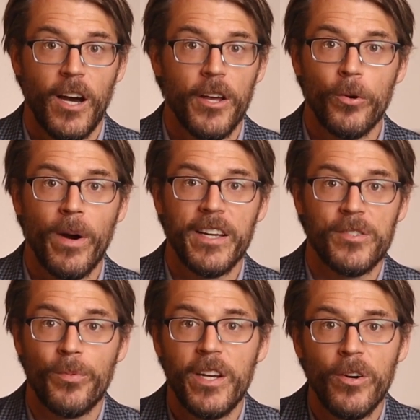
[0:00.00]

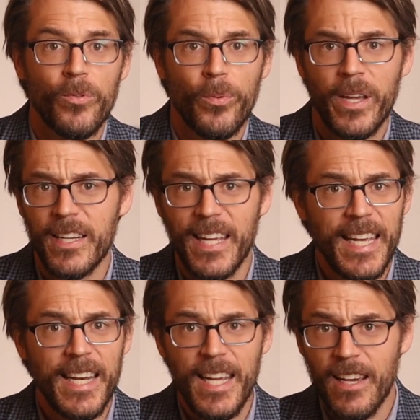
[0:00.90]
Otherwise, we don't win
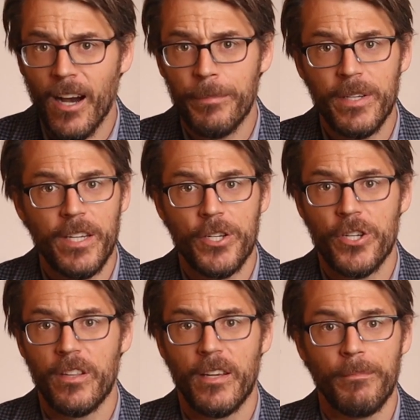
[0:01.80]
any
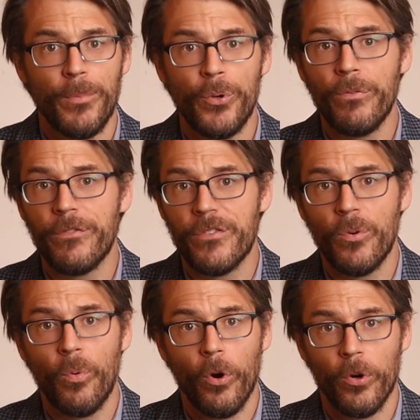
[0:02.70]
competition that moves
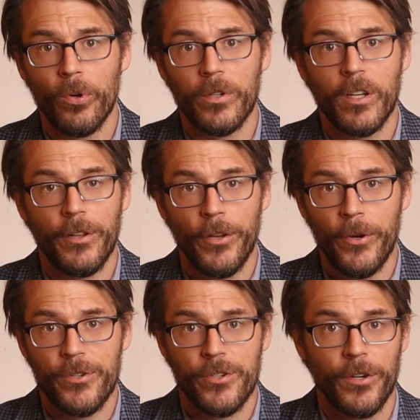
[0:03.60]
the world
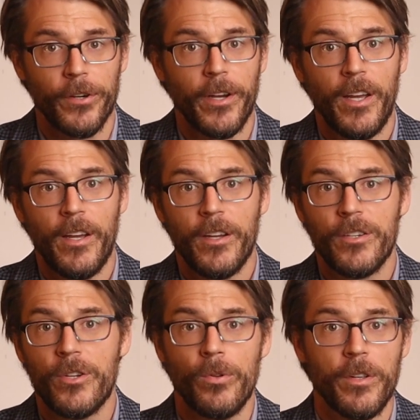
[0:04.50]
closer
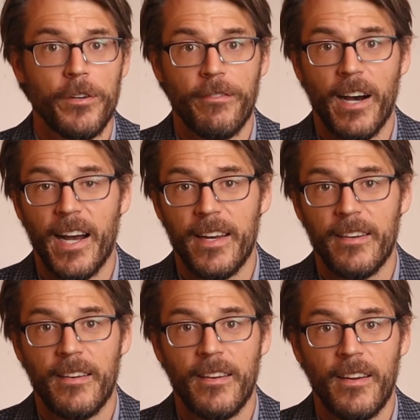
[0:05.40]
to the divine.
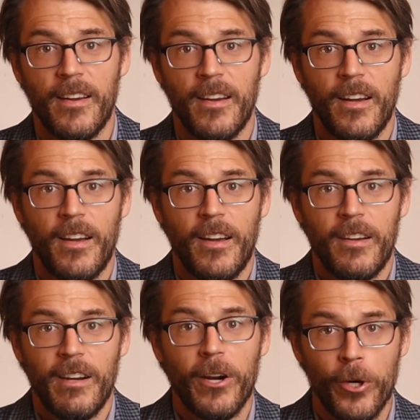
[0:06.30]

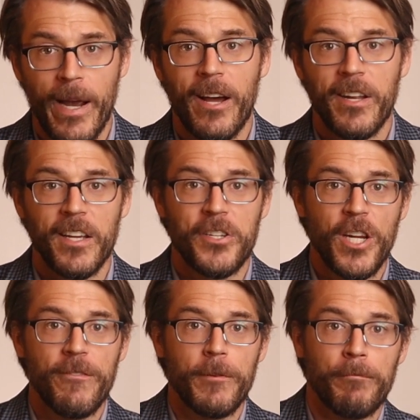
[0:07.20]
Our crowning
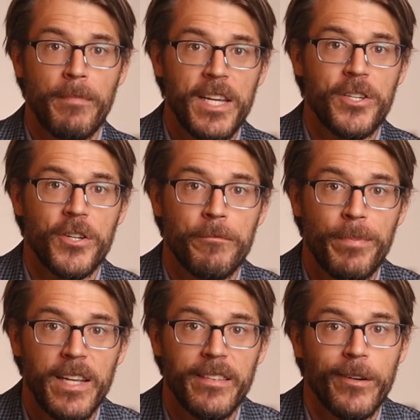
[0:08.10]
achievement may just
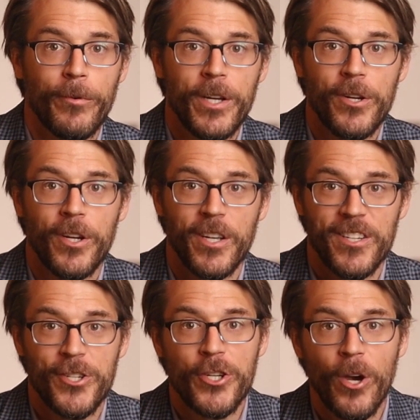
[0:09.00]
be that we
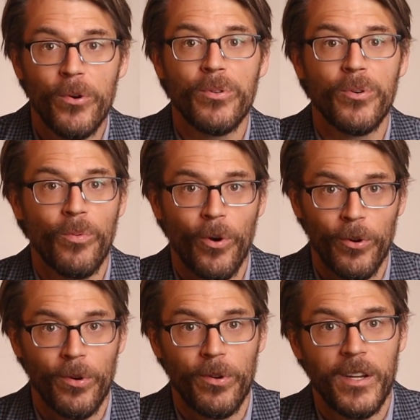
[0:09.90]
can show the
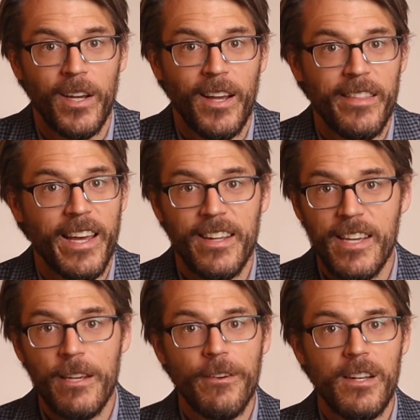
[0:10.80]
world that
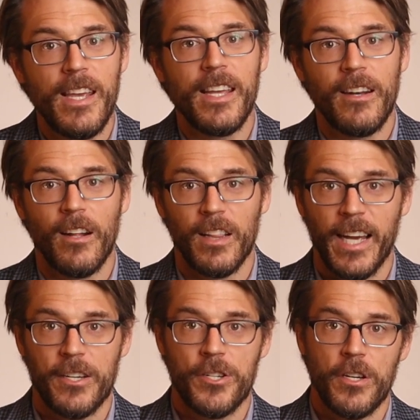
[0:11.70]
even in an
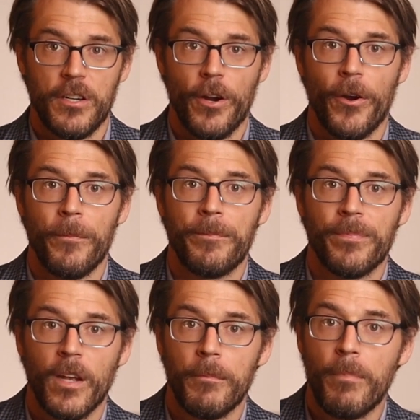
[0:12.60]
election year,
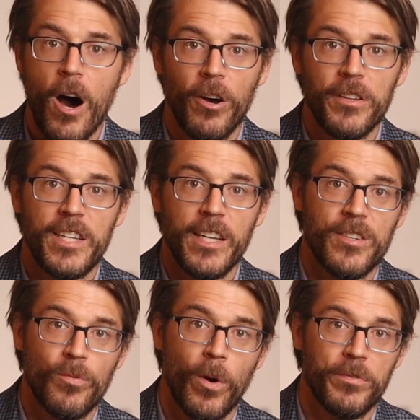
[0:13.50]

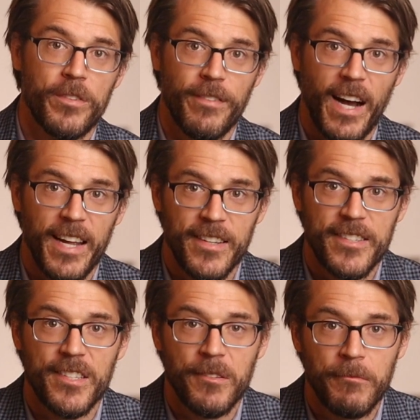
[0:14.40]
politics won't divide
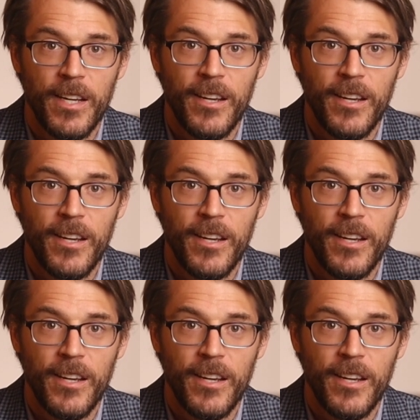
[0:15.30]
us.